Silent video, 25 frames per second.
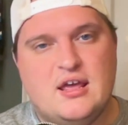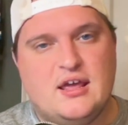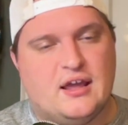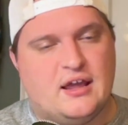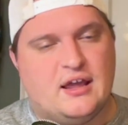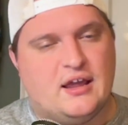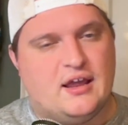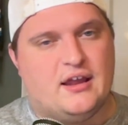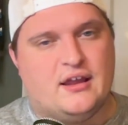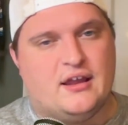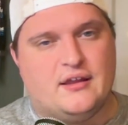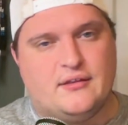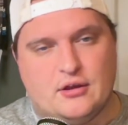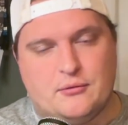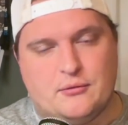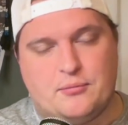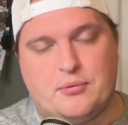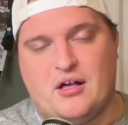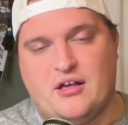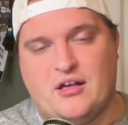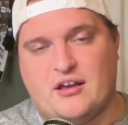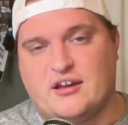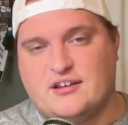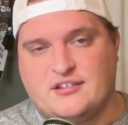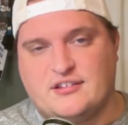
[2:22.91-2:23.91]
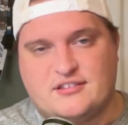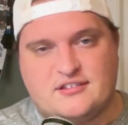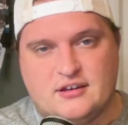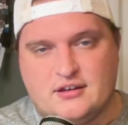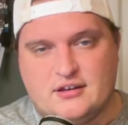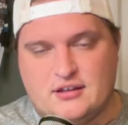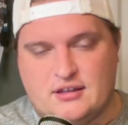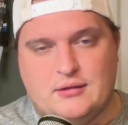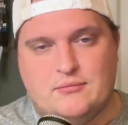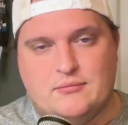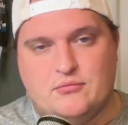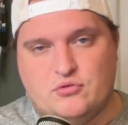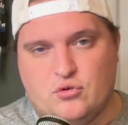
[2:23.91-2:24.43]
and they're probably just going
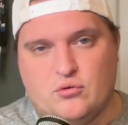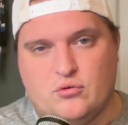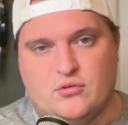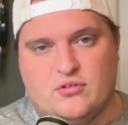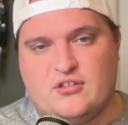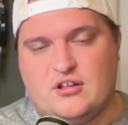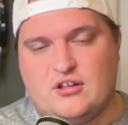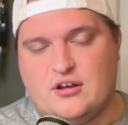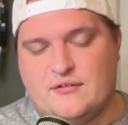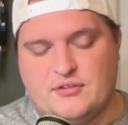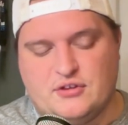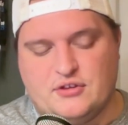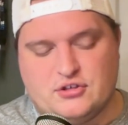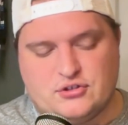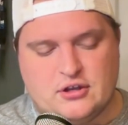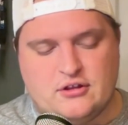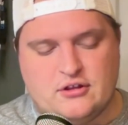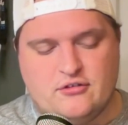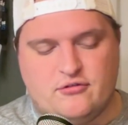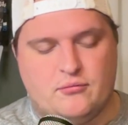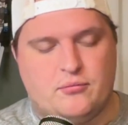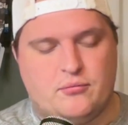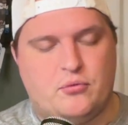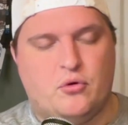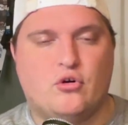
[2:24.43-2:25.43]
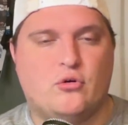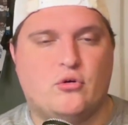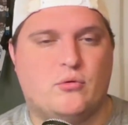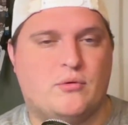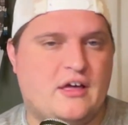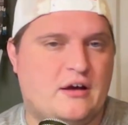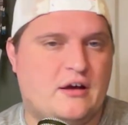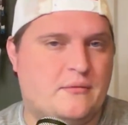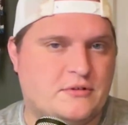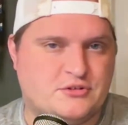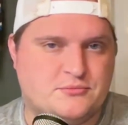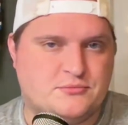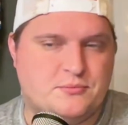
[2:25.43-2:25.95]
to keep doing stuff in the transfer portal with
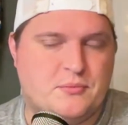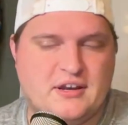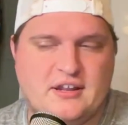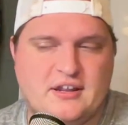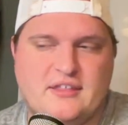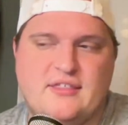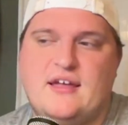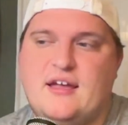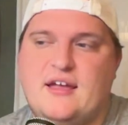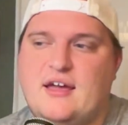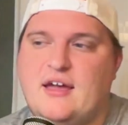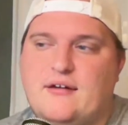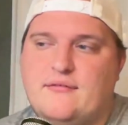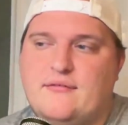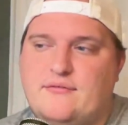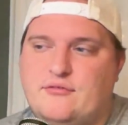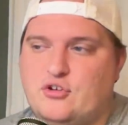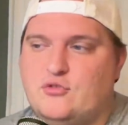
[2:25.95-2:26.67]
how much money they have.